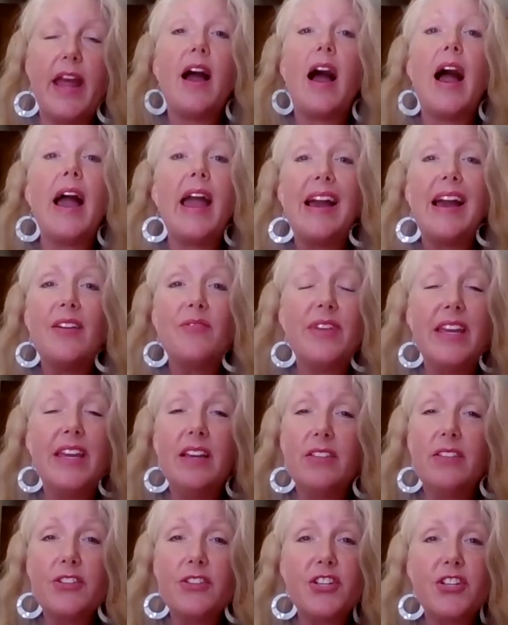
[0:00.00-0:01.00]
I have
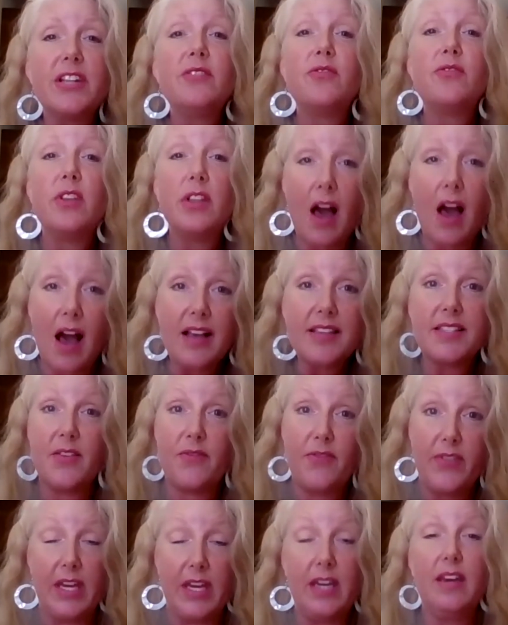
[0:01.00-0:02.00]
English and
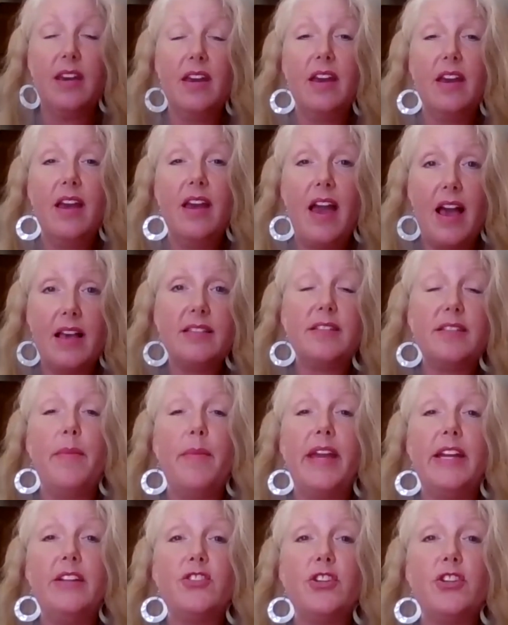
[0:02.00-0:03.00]
philosophy as a
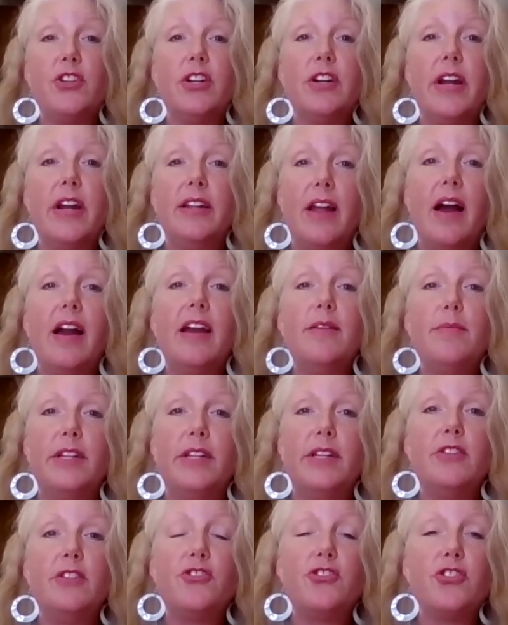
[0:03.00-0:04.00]
major, and I am in
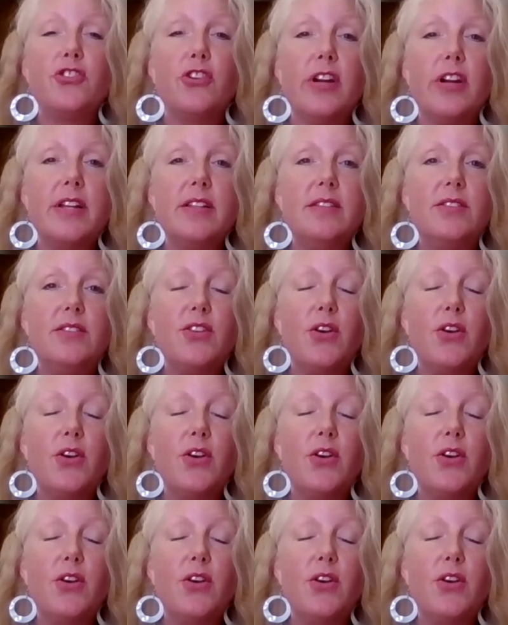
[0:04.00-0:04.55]
insurance.